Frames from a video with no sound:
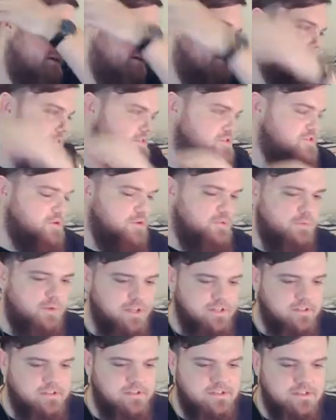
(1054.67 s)
So
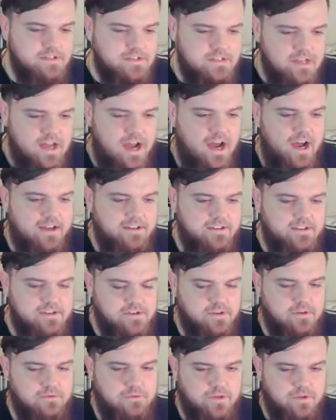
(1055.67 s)
what does not
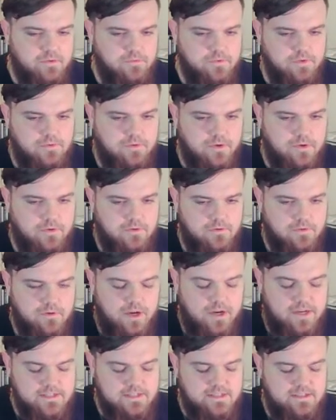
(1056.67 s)
determine your root note?
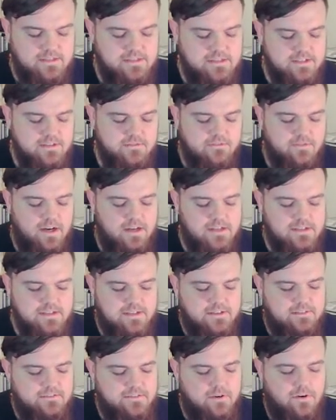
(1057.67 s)
I see this advice
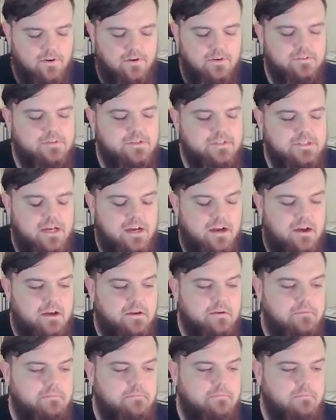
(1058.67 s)
given all the
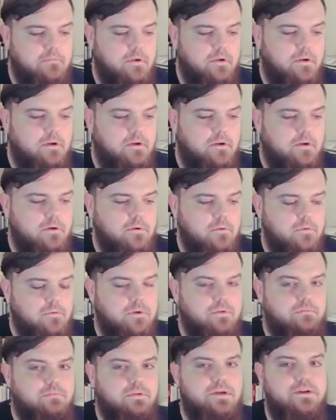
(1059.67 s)
time
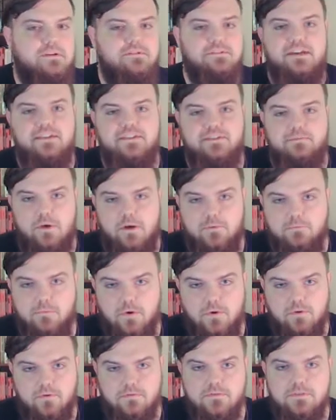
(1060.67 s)
when players ask about
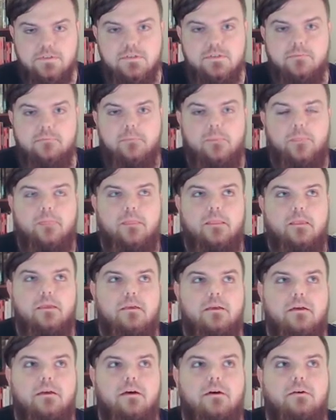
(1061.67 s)
modes.
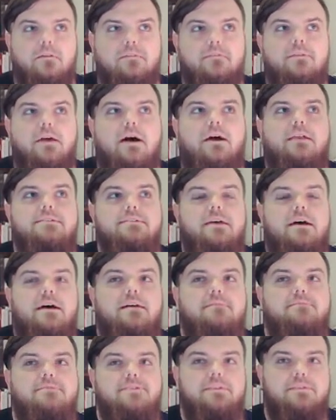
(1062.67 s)
A lot of
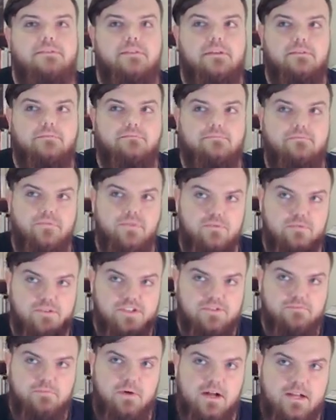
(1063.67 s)
times that the
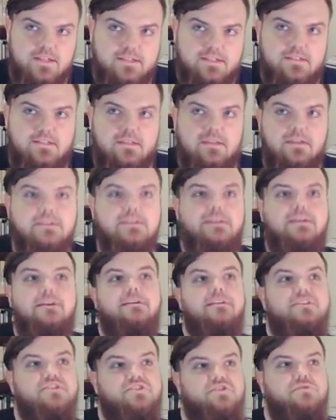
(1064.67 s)
response that they get
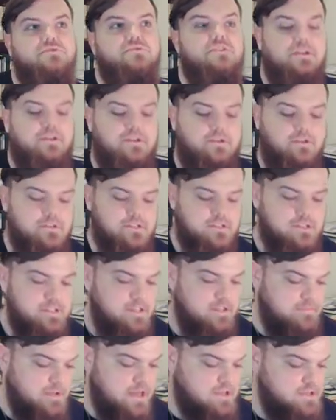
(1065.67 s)
is you take your C
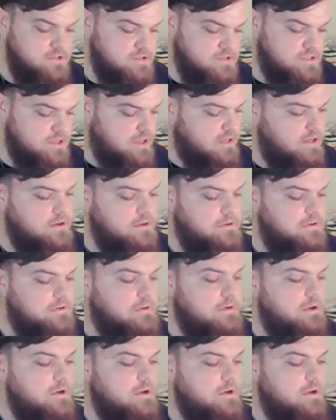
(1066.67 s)
major scale,